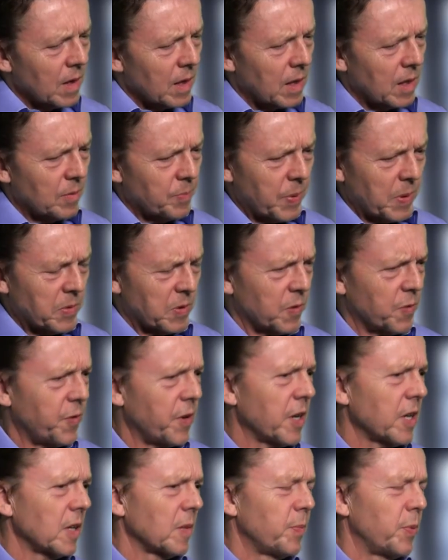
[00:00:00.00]
And perhaps the
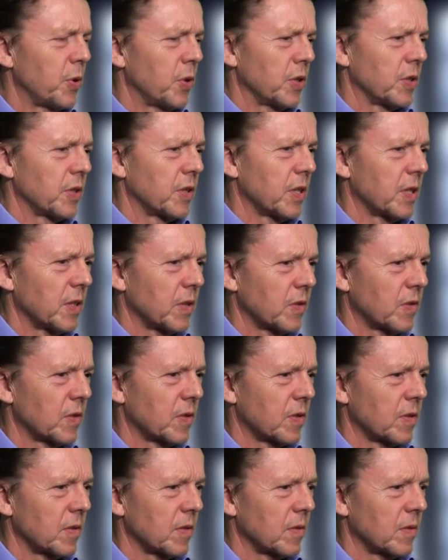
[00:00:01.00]
final point
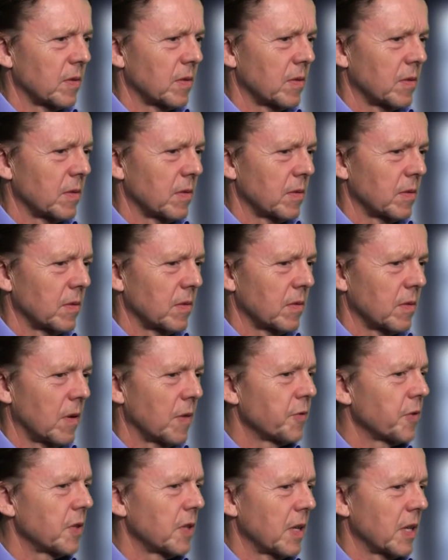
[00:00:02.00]
is,
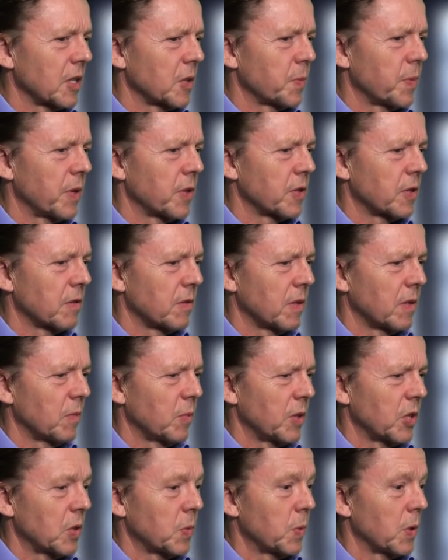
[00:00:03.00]
often experts are in the
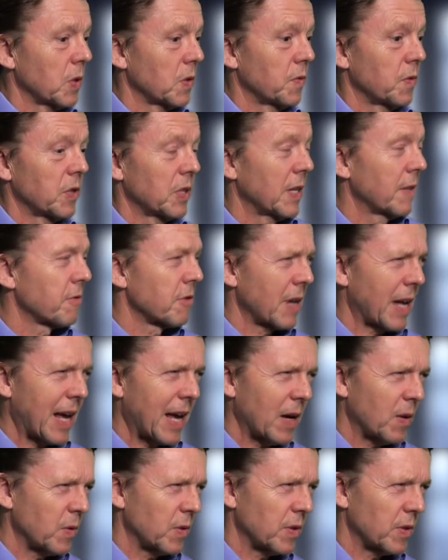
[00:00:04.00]
witness box for several
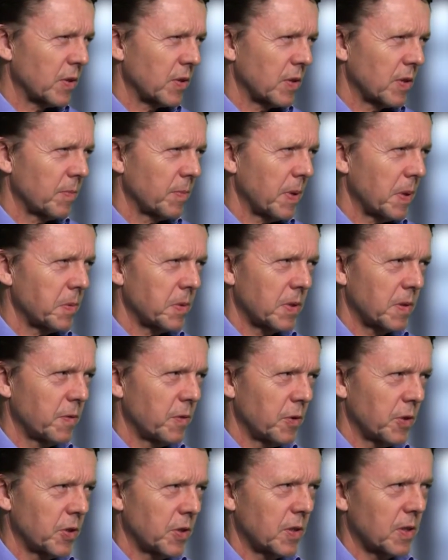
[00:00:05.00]
hours, and perhaps their
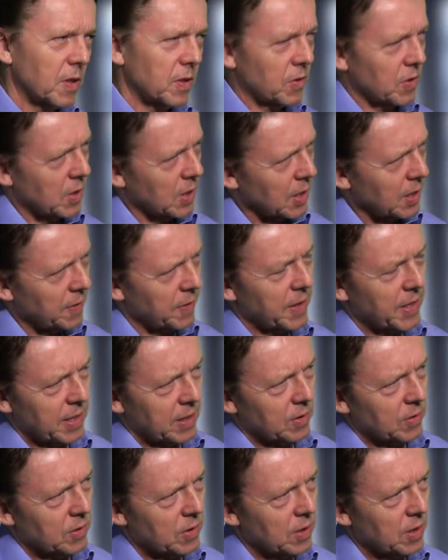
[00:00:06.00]
voice starts to give
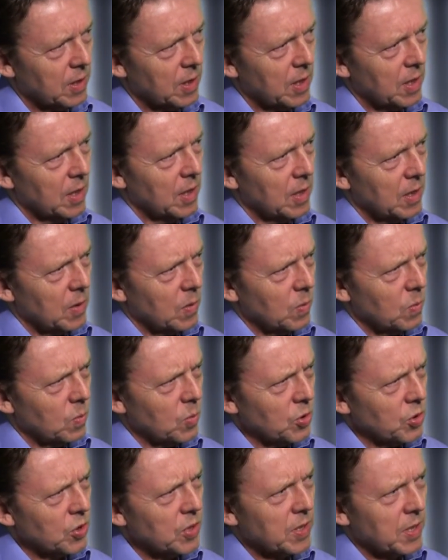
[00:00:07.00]
out. Mm.
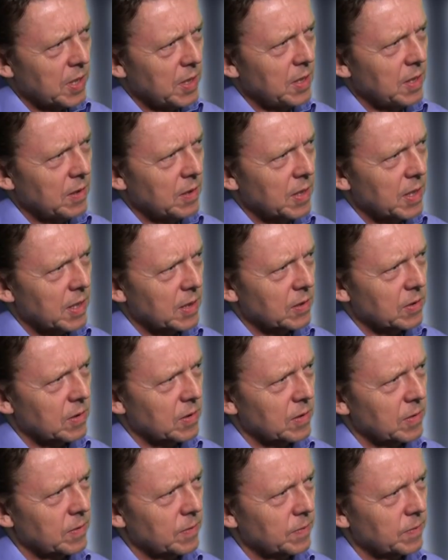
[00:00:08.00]
What should they do then?